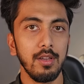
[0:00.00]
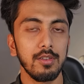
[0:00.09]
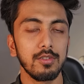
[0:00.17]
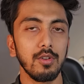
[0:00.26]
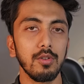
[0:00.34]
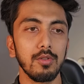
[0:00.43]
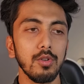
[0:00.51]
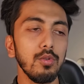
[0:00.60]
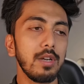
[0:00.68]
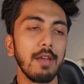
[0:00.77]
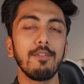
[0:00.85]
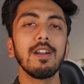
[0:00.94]
So you
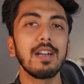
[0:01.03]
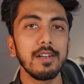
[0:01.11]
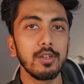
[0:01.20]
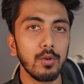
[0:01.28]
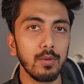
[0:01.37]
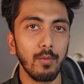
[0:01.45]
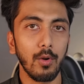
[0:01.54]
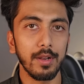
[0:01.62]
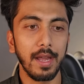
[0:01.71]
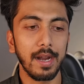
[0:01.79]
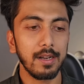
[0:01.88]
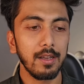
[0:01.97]
definitely don't want
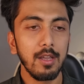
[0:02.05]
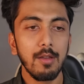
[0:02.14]
that.